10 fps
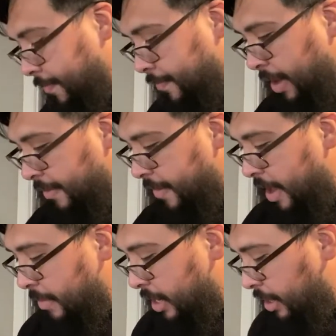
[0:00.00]
my
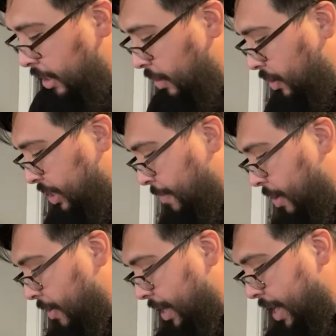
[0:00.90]
family, the little time I
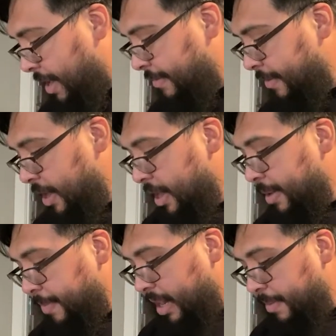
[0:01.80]
already have.
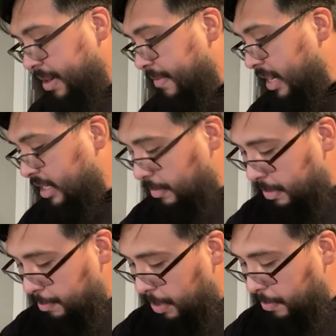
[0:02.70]
But I mean, if that's
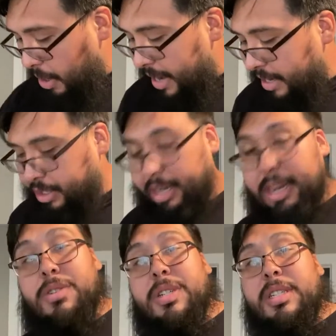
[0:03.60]
something people are actually
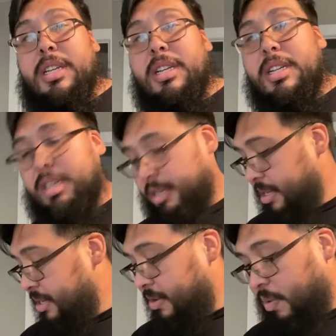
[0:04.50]
interested in,
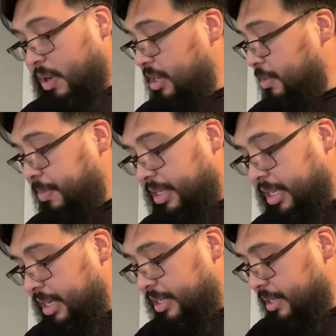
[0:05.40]

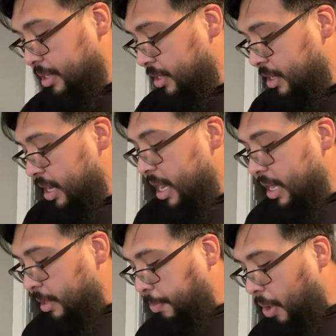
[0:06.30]
100%.
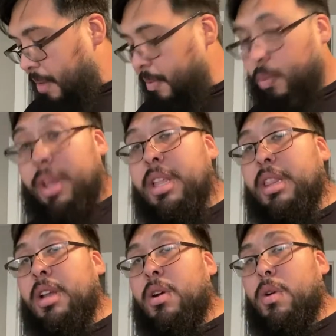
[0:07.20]
The problem with it,
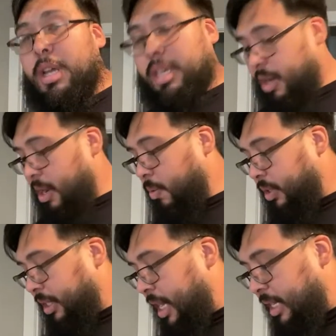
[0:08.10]
though, Akira, I will
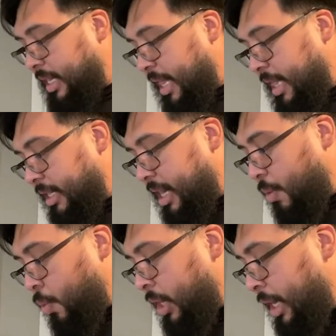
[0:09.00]
say, is that there's
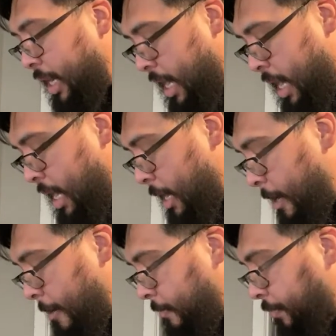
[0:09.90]
not really
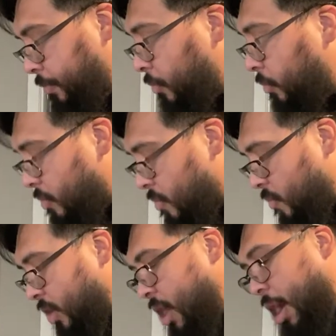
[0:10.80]
a
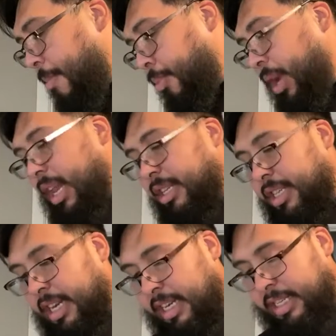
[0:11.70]
umbrella to
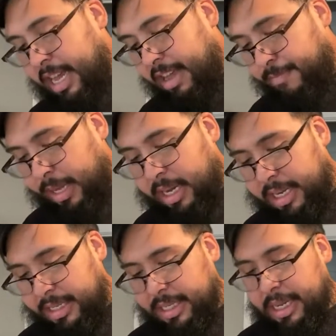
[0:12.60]
DTF because,